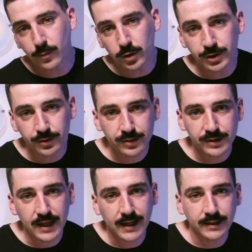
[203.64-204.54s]
juice
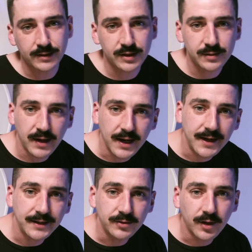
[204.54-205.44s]
than just my
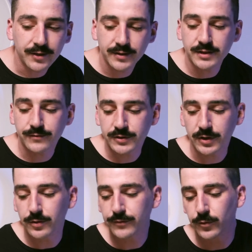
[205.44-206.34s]
8200s.
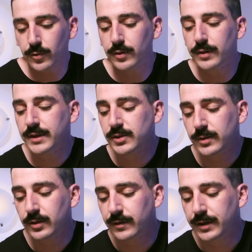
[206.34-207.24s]
So for this
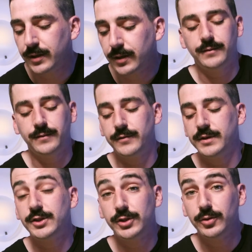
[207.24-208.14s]
one over here, for
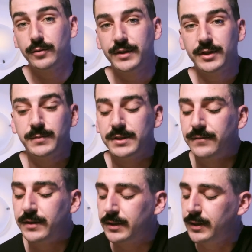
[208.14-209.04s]
this shoot over here
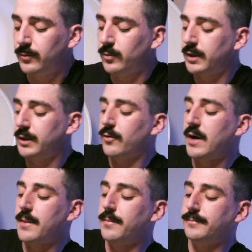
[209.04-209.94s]
specifically, we're gonna
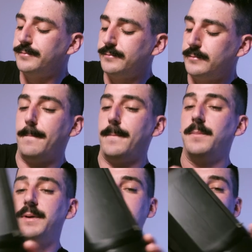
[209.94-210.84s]
grab the
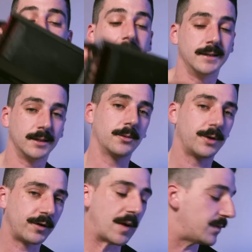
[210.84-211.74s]
big guy. We're
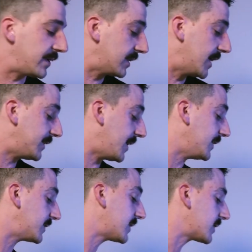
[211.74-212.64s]
gonna grab the big light, the
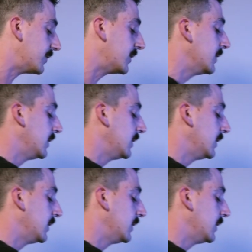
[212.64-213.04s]
8600,